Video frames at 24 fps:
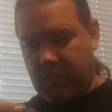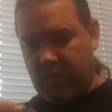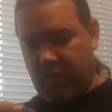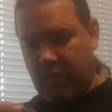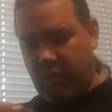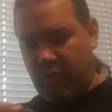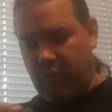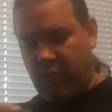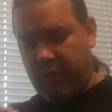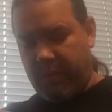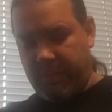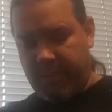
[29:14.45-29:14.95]

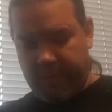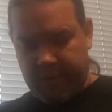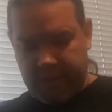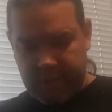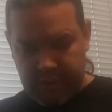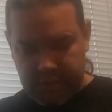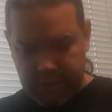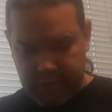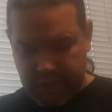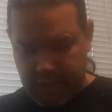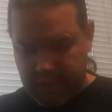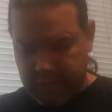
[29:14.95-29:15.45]
Oh, I might
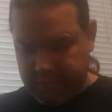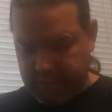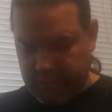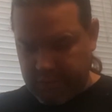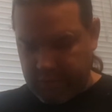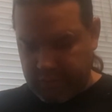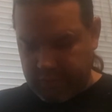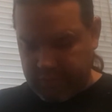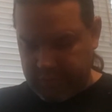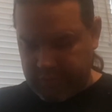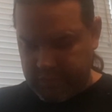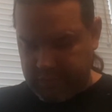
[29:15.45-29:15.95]
just have
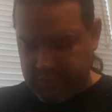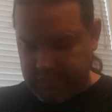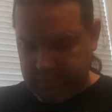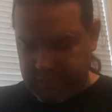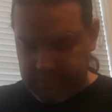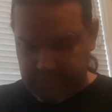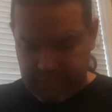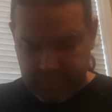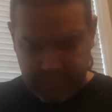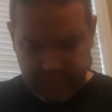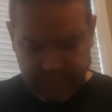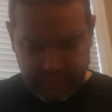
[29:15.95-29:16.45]
enough.
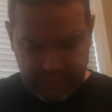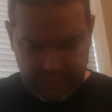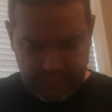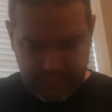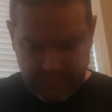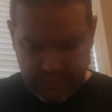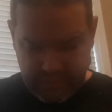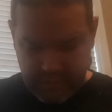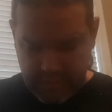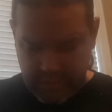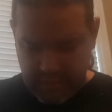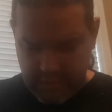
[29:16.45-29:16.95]

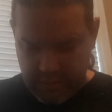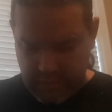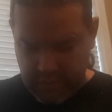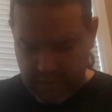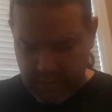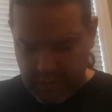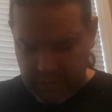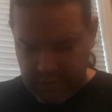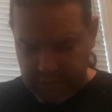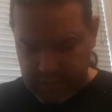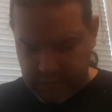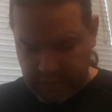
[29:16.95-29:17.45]

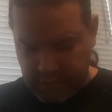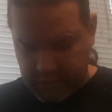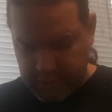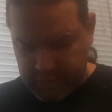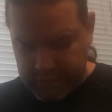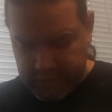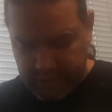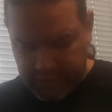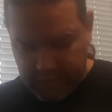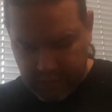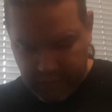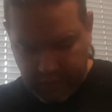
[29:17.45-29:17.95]
It's not going to
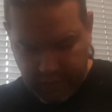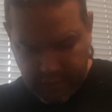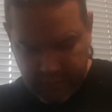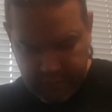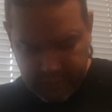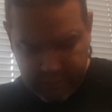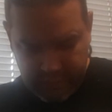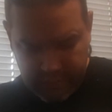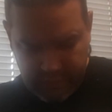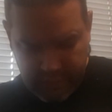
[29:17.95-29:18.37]
take a lot.